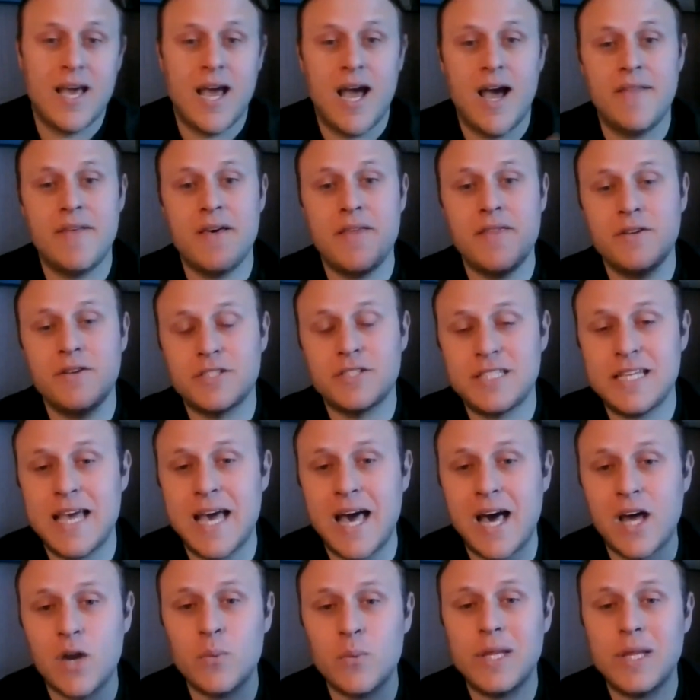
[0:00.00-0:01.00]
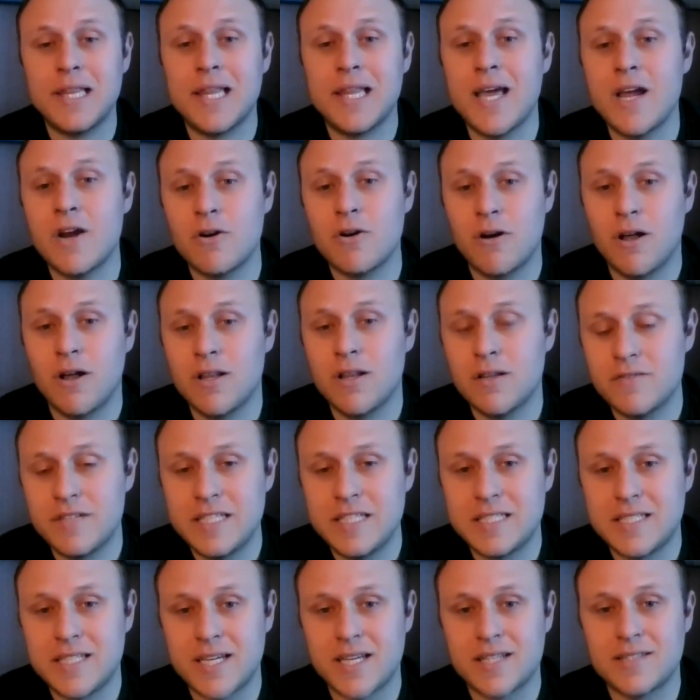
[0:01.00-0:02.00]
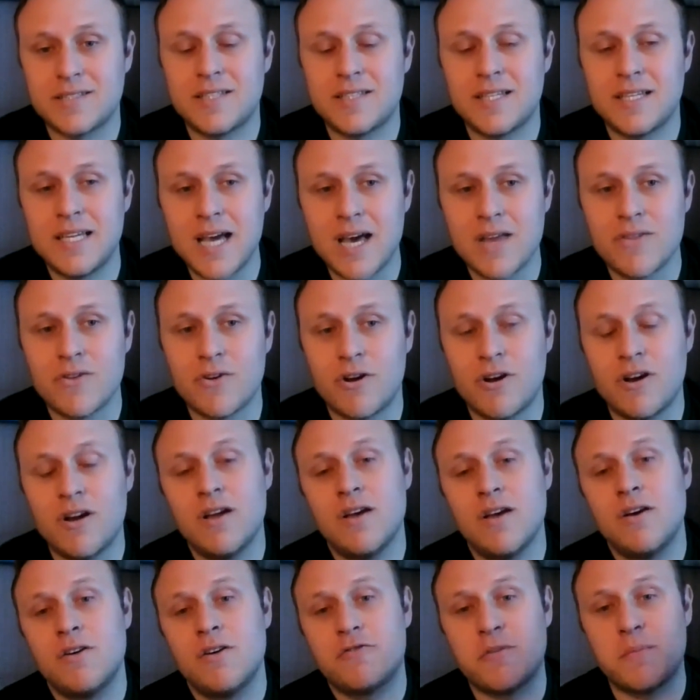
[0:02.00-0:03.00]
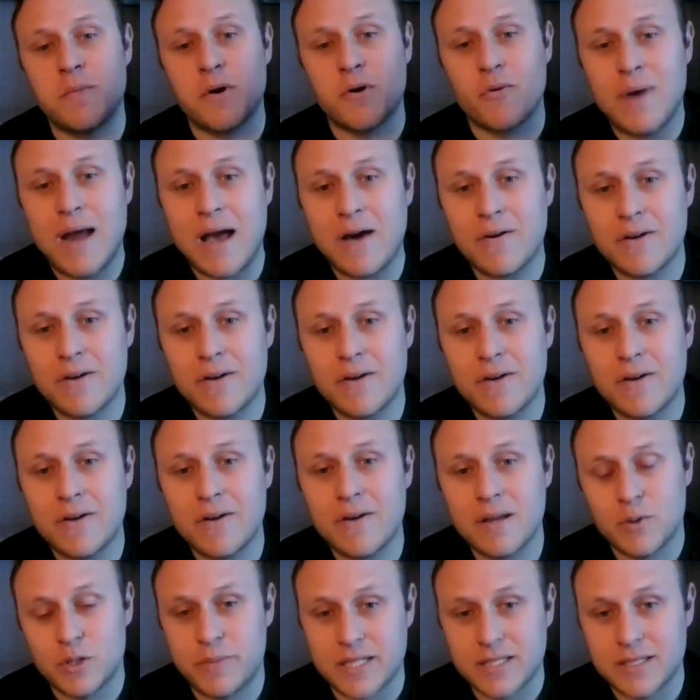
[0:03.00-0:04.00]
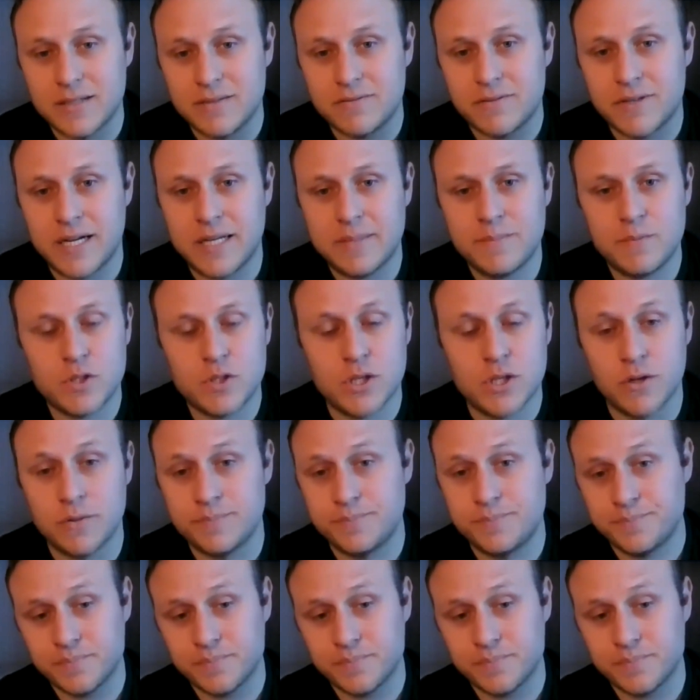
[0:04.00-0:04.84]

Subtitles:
And then there's the how do we layer all of these tickets together from a routing perspective, right?